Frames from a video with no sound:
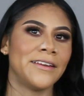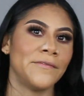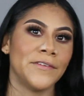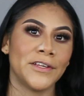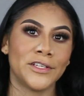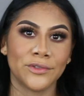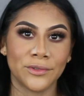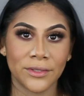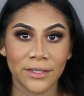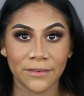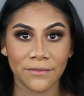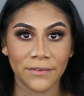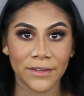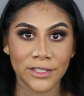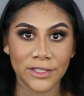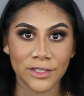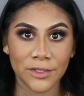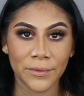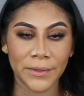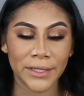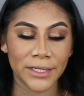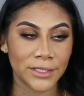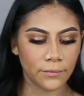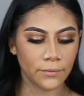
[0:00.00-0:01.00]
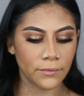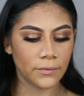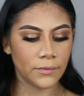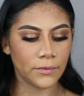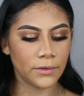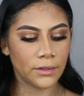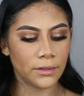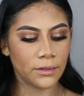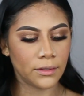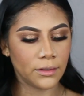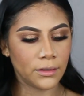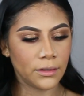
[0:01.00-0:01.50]
eventually fades away.
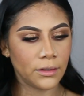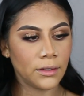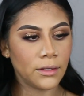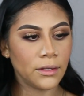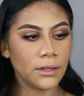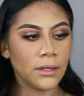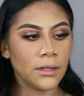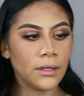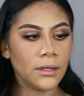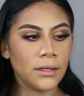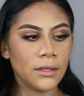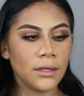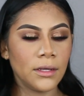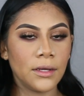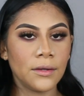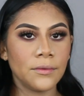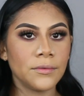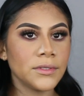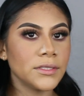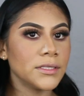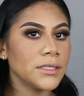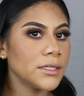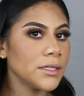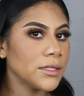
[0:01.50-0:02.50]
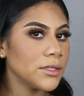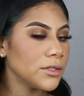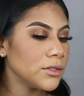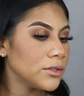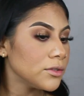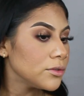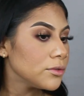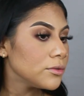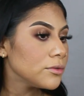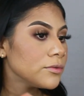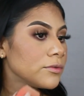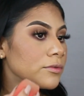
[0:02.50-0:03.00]
I wasn't
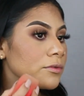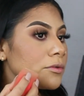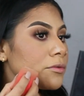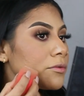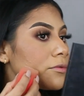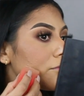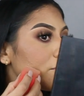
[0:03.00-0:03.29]
gonna do full